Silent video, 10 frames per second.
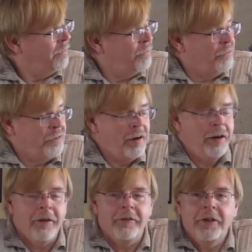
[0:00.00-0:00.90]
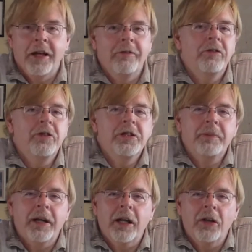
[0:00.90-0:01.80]
fair enough, influenced
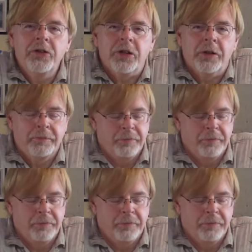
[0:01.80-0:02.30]
by culture,